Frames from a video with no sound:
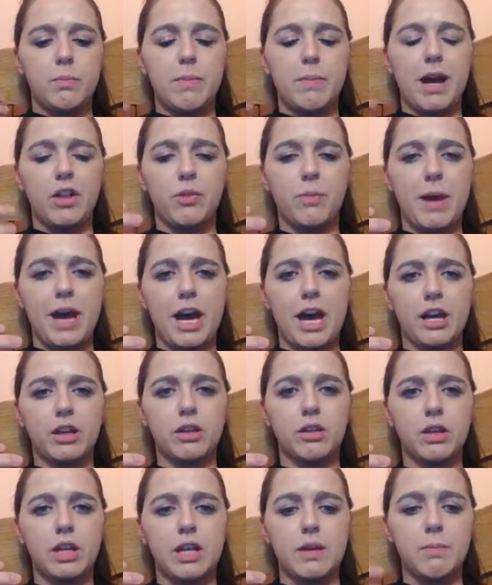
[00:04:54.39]
bounce back
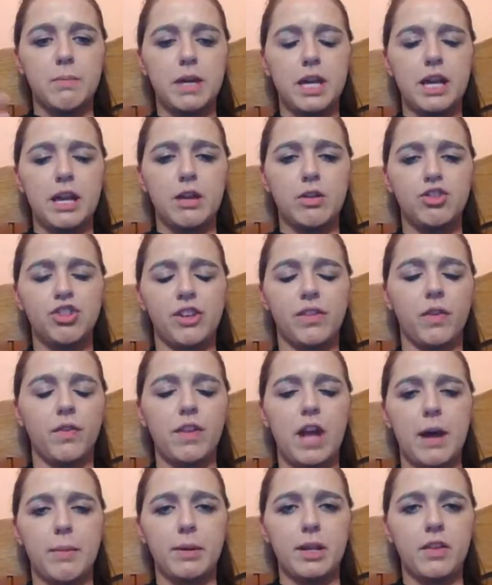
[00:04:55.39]
and be just as
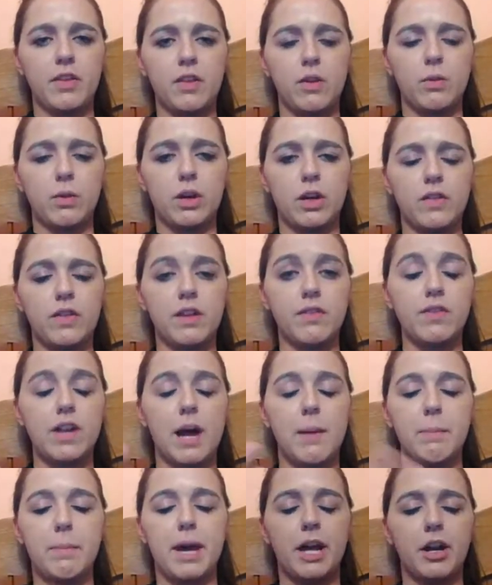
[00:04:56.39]
dominant as he was, if
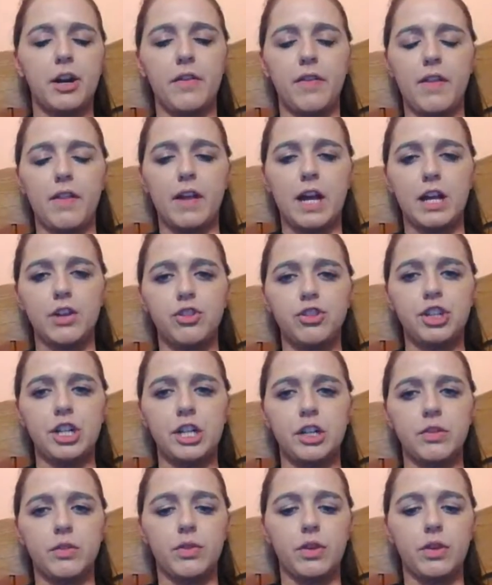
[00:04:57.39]
not better than last year.